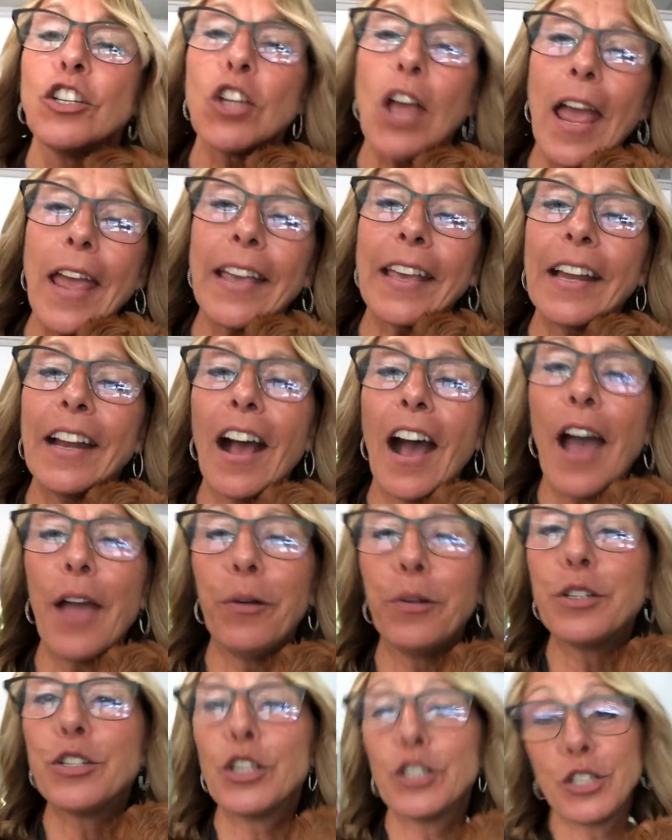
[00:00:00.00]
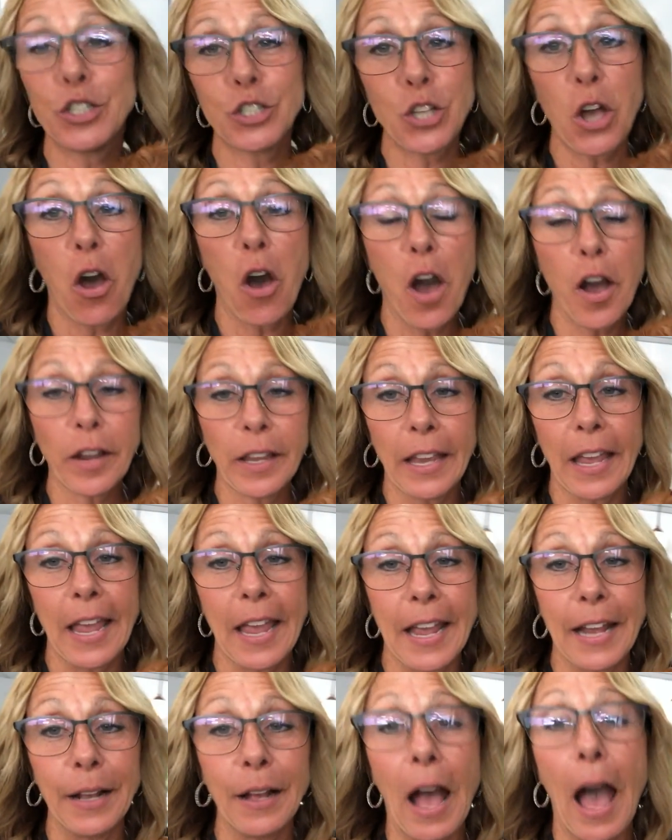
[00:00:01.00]
Jake and I were just
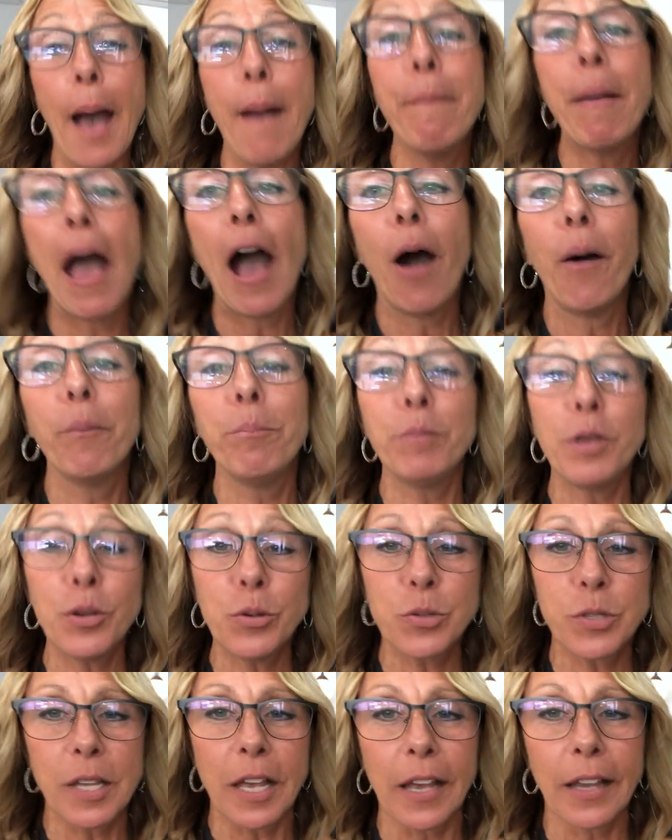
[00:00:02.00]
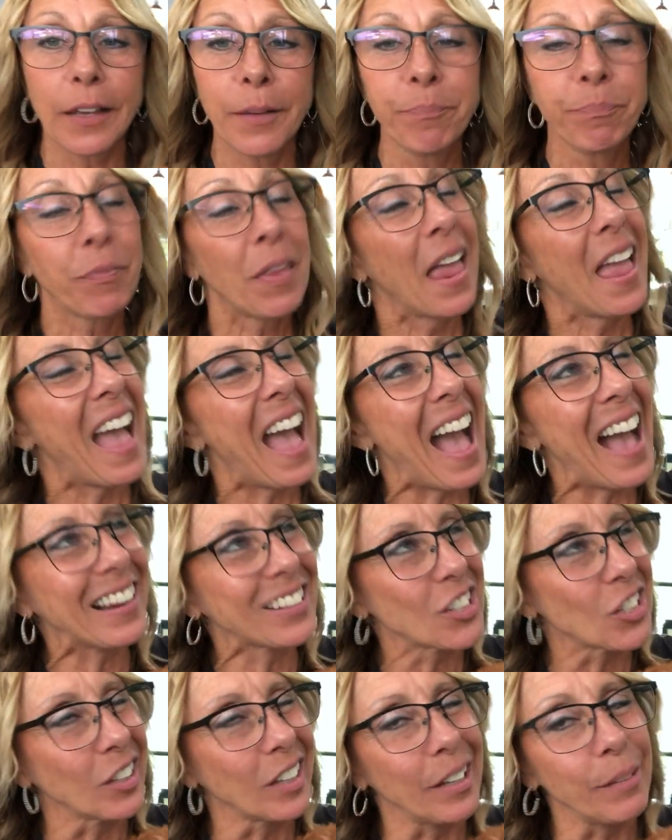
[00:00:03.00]
talking about music.
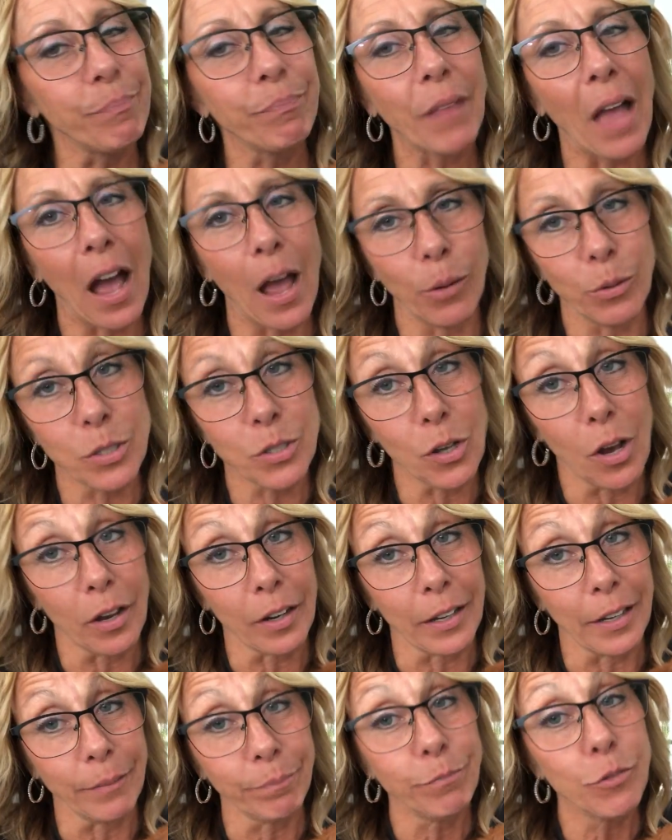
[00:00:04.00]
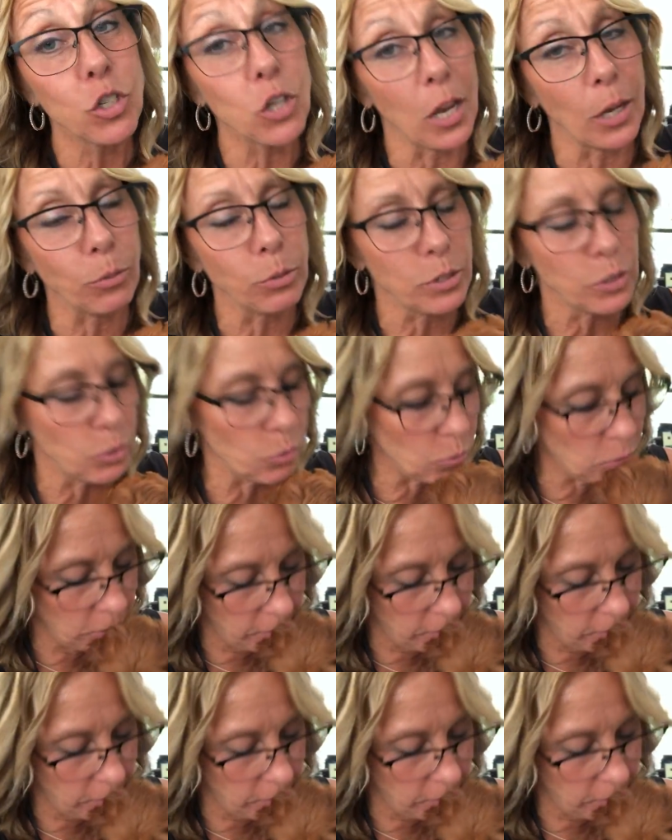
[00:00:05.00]
Actually, I was talking. Jake was doing